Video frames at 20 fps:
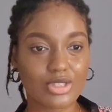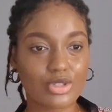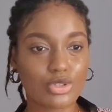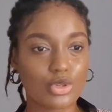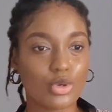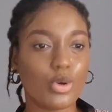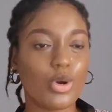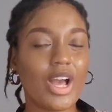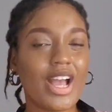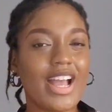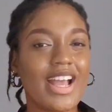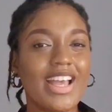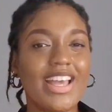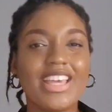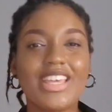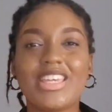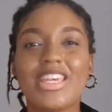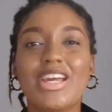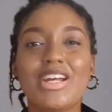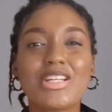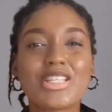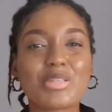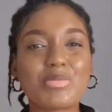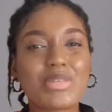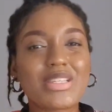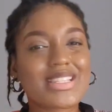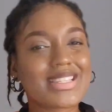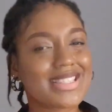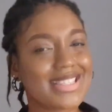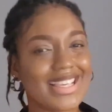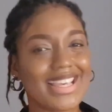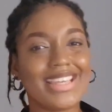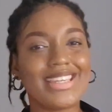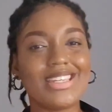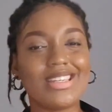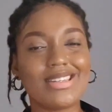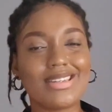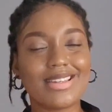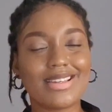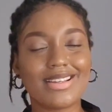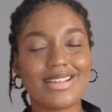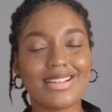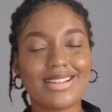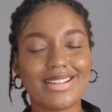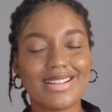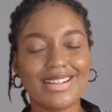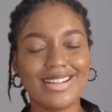So here is me saying,